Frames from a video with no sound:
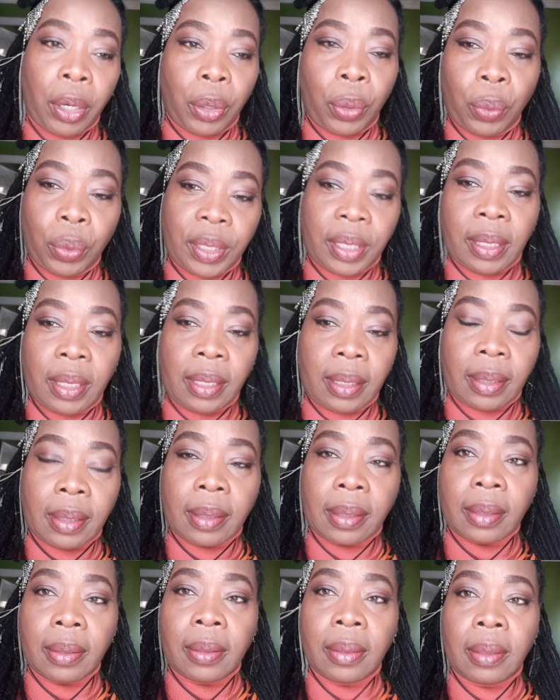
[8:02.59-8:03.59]
When you're
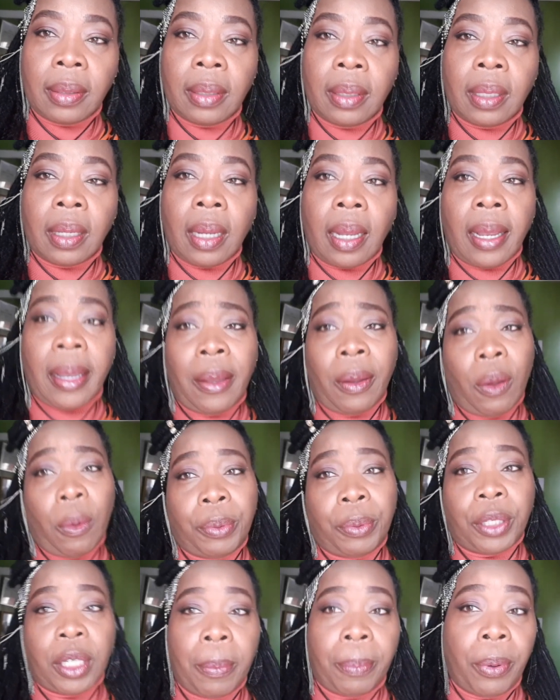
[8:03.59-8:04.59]
around them, all they
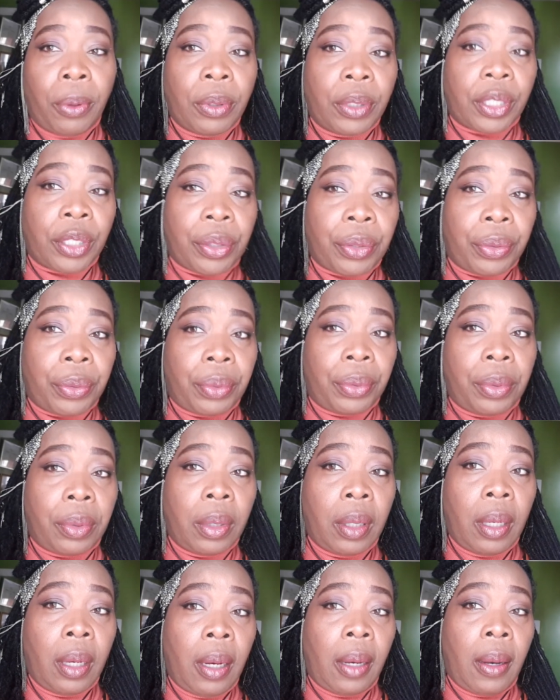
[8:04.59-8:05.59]
do is bring down
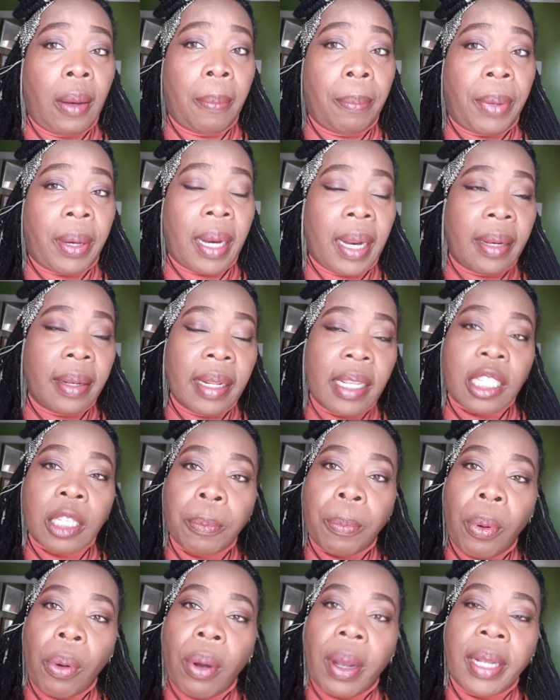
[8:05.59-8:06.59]
your mood.
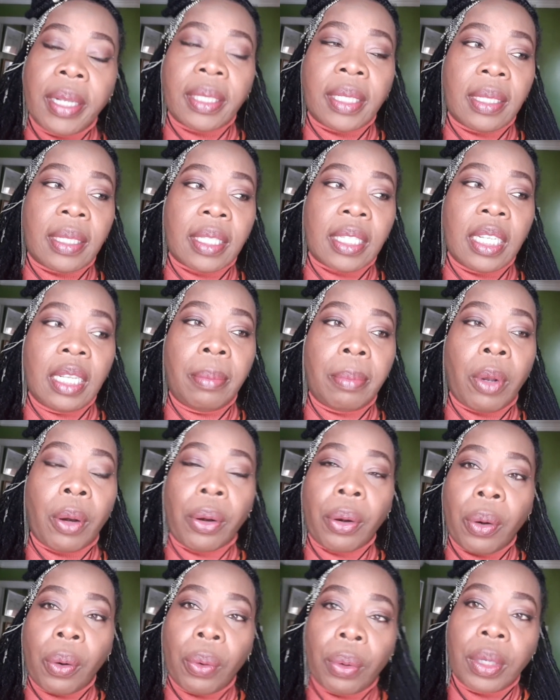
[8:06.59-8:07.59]

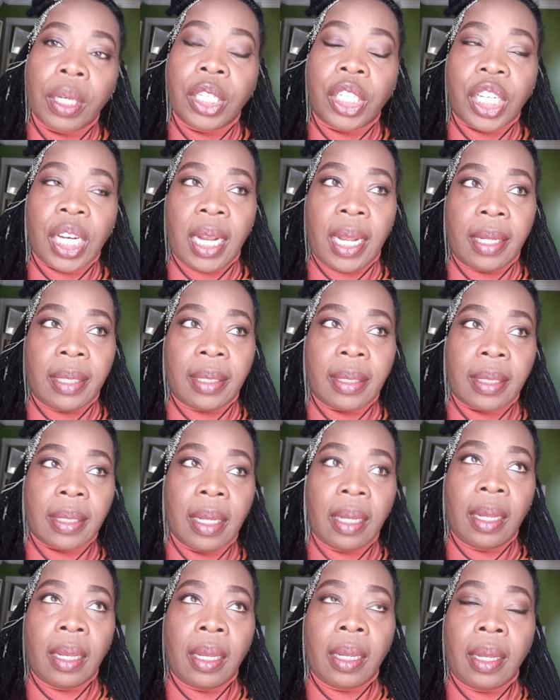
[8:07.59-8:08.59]
They will just
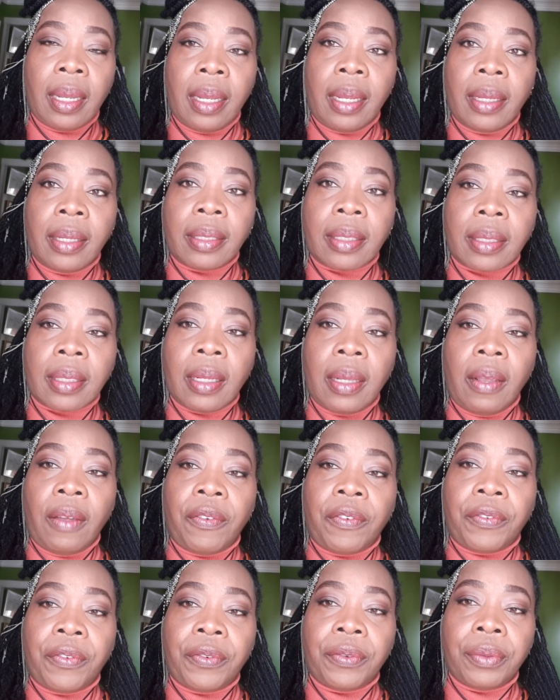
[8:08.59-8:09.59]
change the
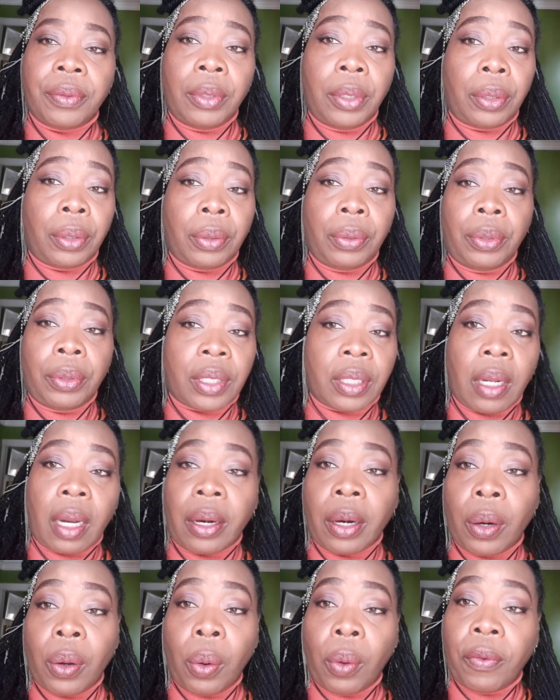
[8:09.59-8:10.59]
atmosphere, you know,
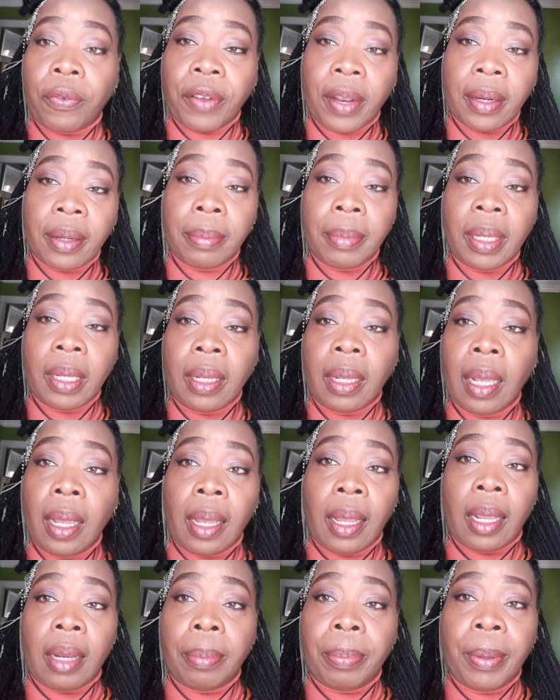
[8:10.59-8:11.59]

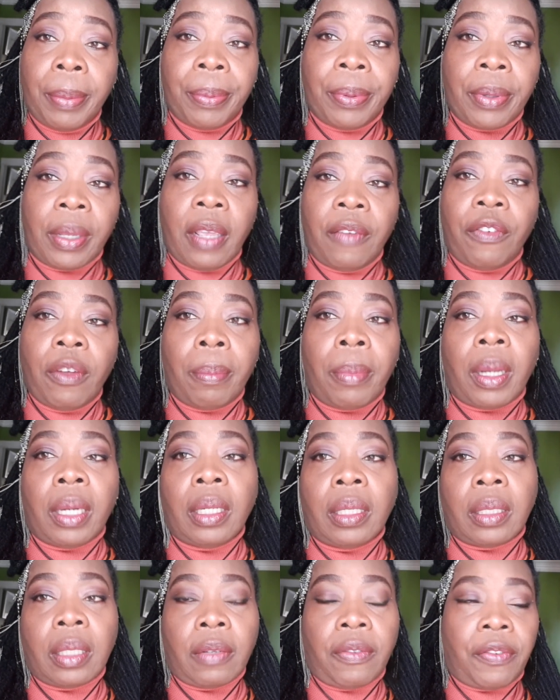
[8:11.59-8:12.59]
presenting themselves to be
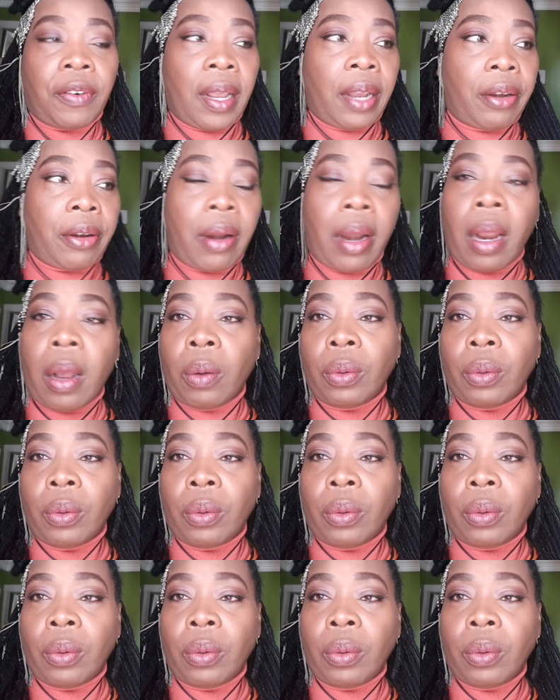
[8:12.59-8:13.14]
one thing.